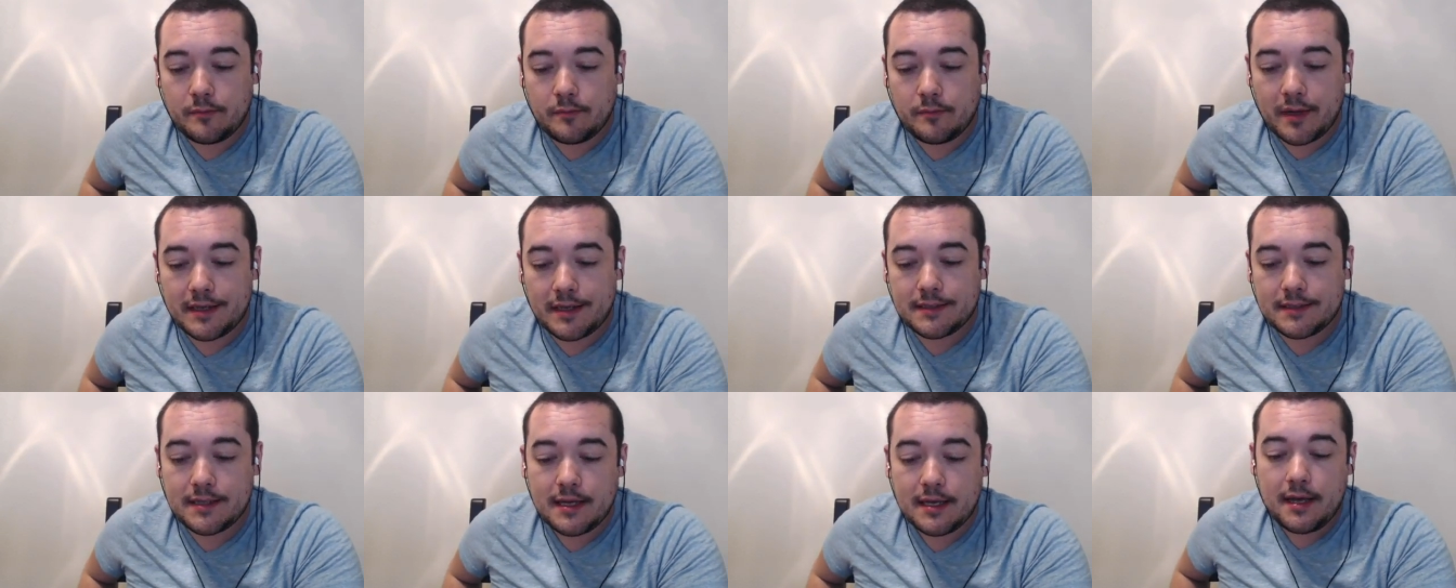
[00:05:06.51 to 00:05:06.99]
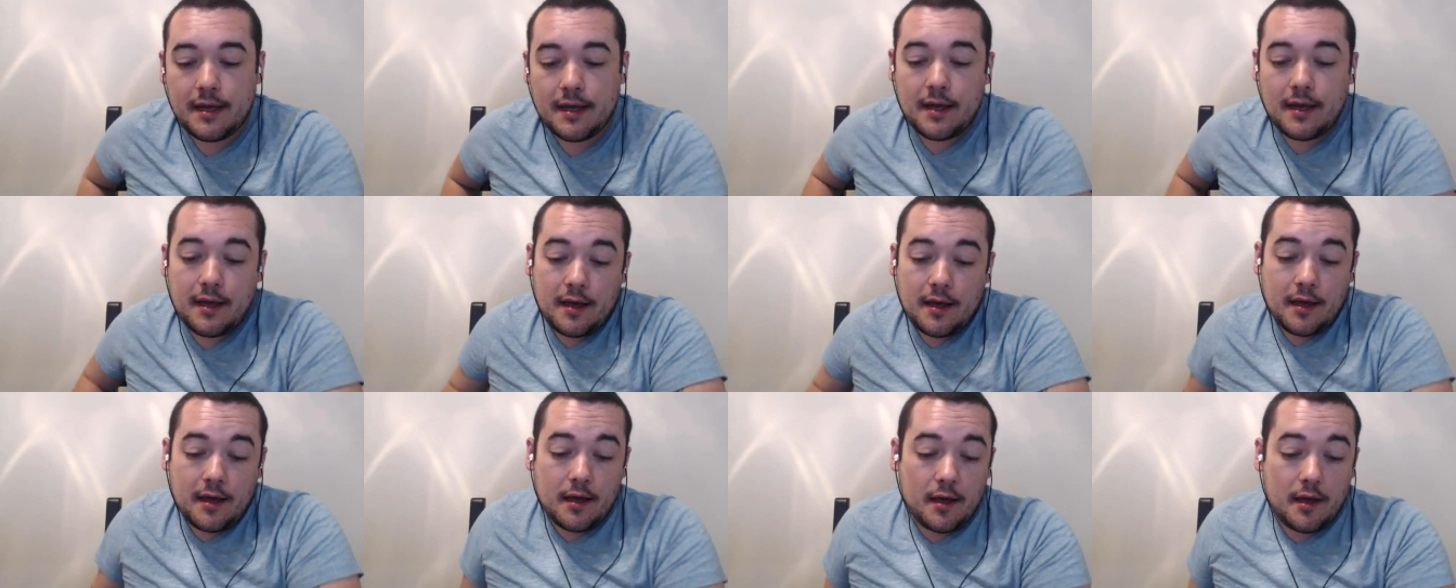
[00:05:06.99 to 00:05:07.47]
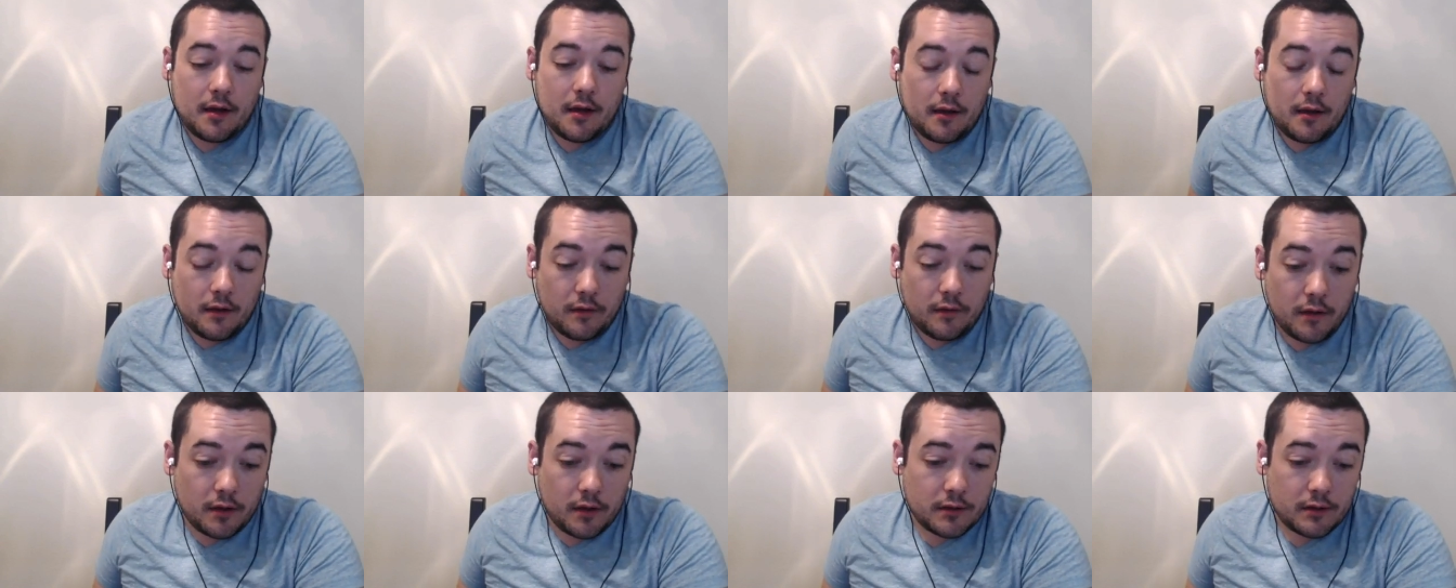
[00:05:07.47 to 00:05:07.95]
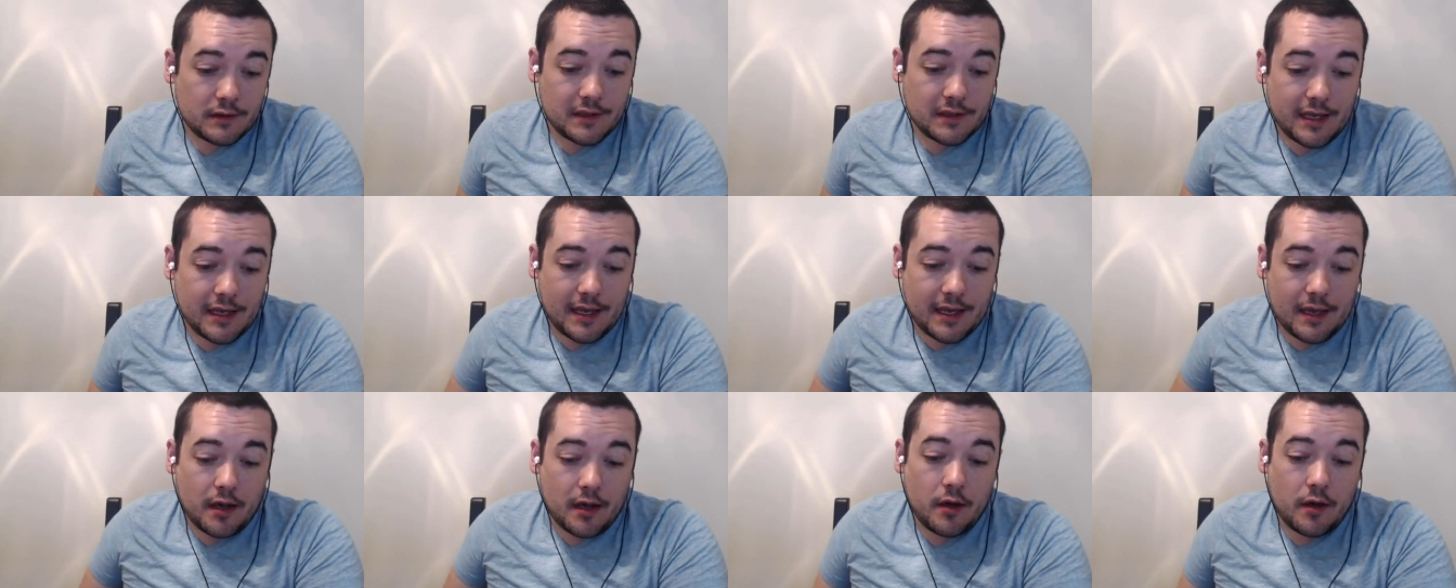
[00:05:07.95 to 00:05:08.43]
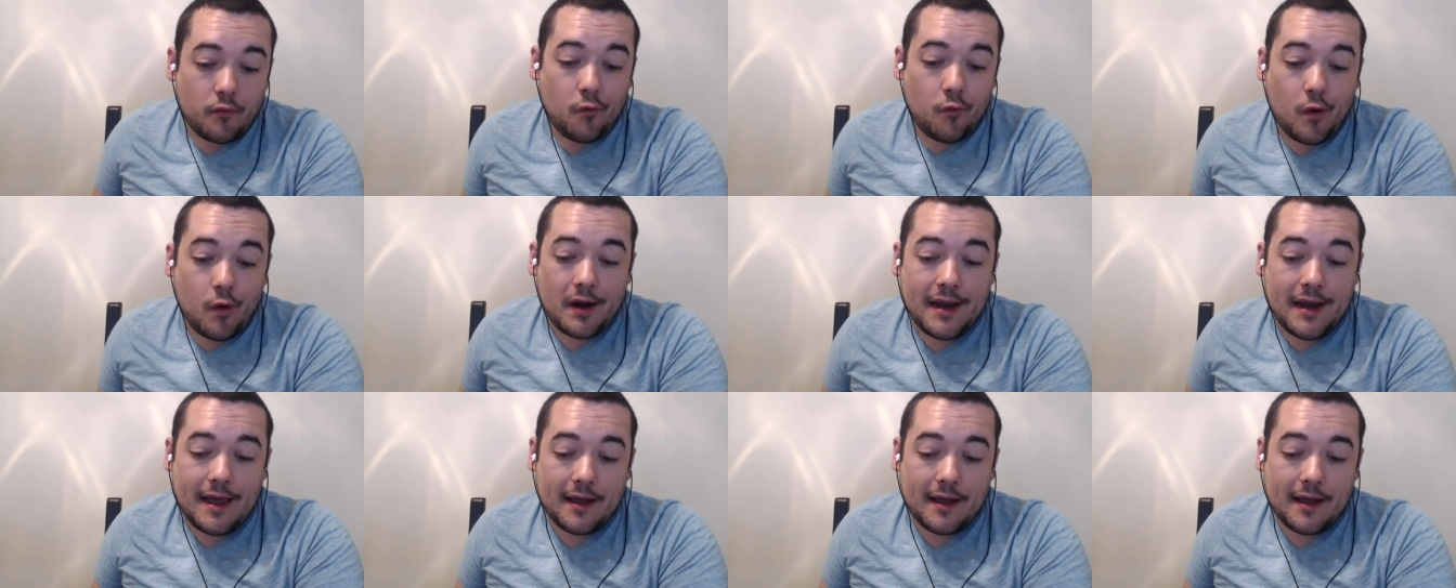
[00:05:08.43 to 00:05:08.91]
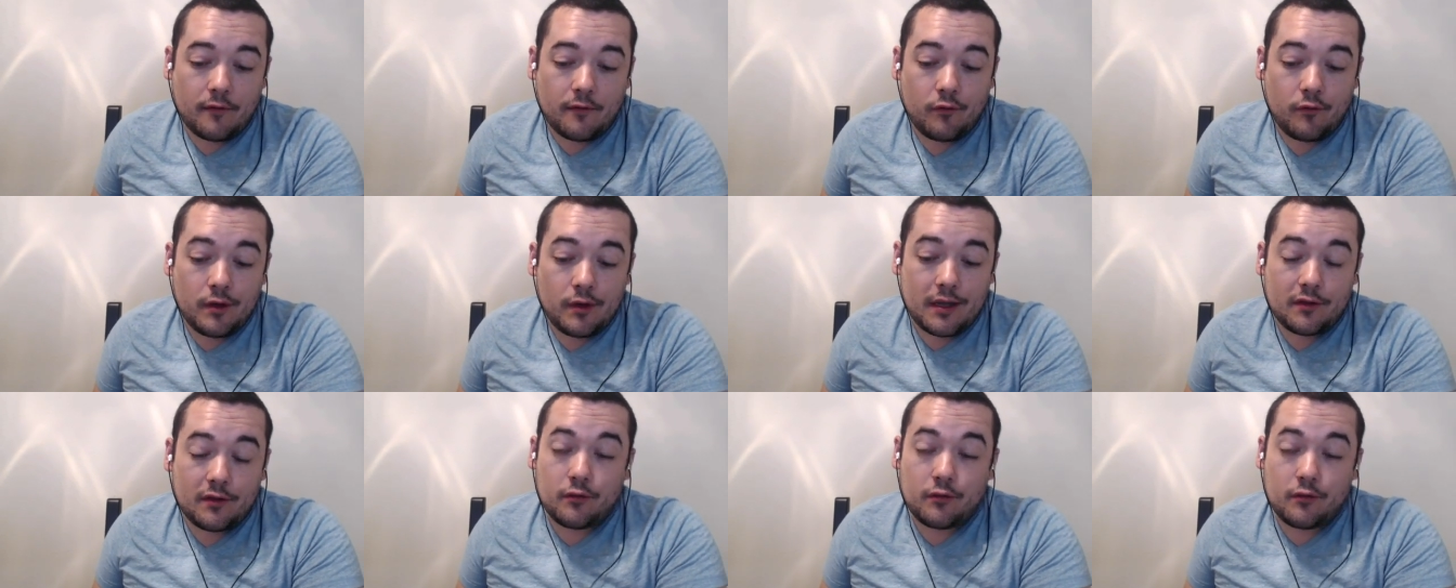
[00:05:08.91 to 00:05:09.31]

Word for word: But looks like a one heck of a week.